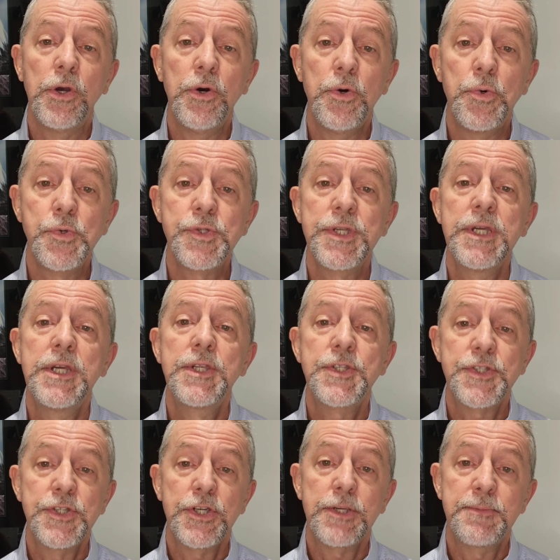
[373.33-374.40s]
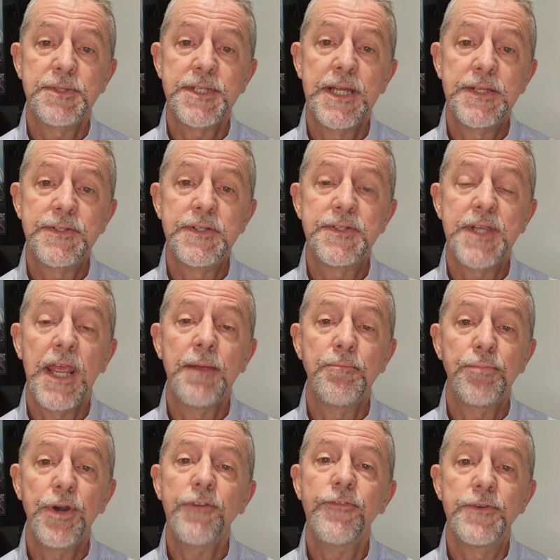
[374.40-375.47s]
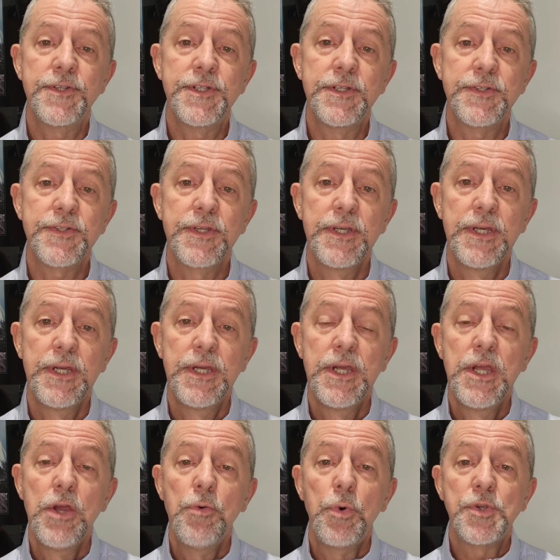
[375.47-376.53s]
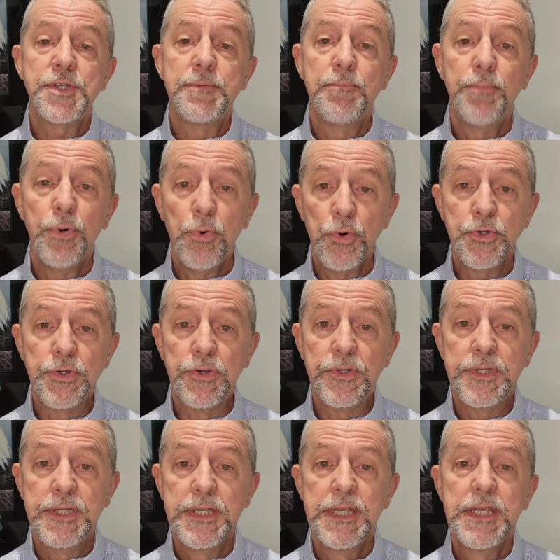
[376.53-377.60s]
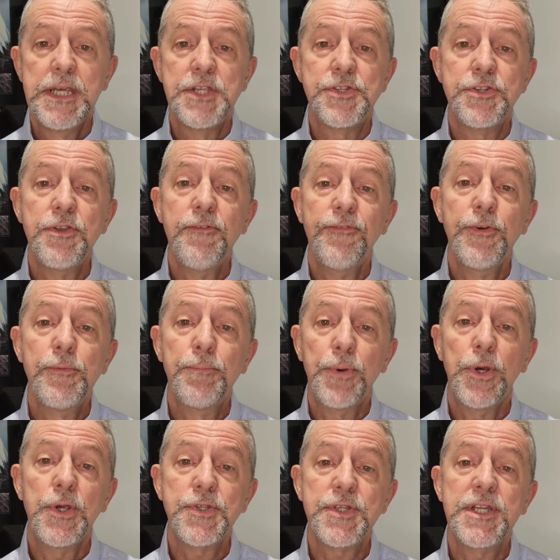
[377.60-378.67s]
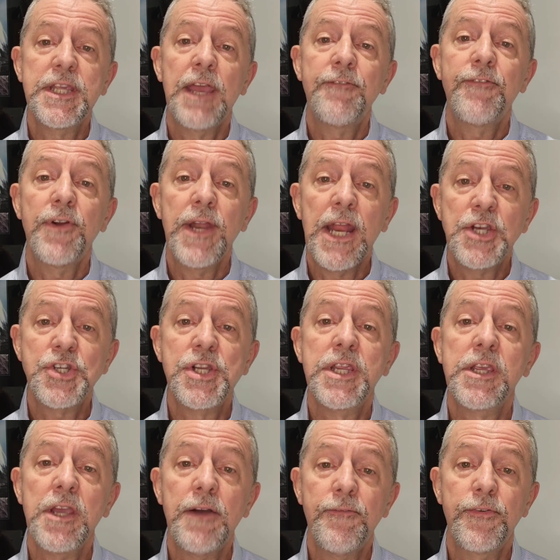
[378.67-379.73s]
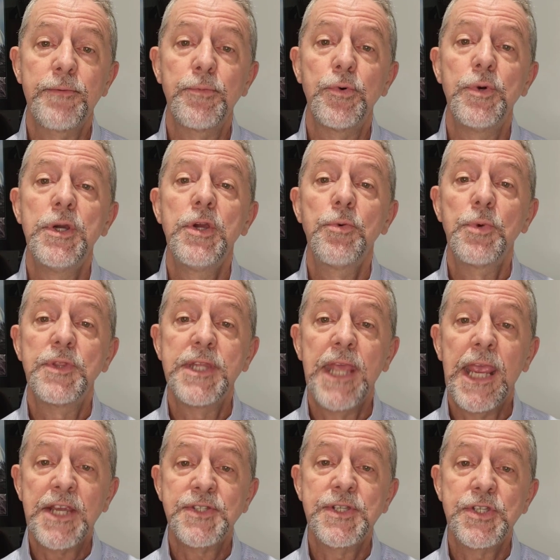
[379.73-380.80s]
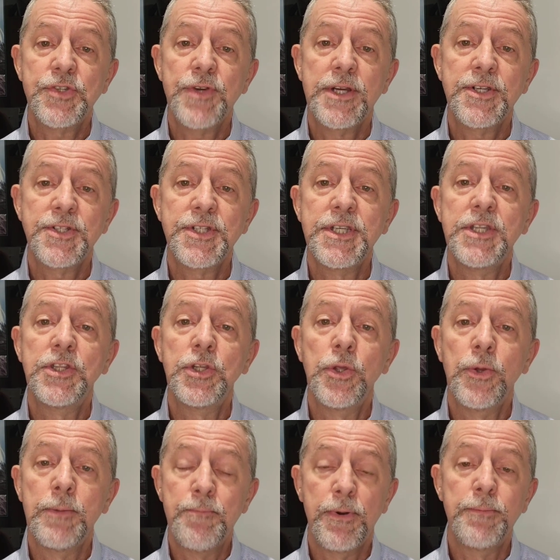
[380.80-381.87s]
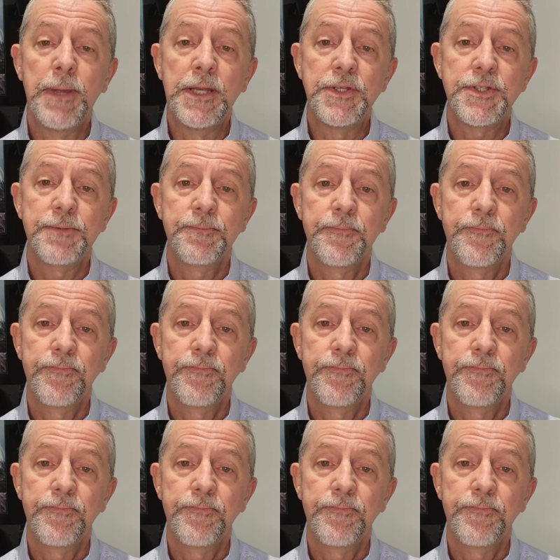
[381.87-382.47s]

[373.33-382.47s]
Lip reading: goals, circumstances, and preferences. What's important is that you feel personally and financially comfortable with the exit strategy that you implement.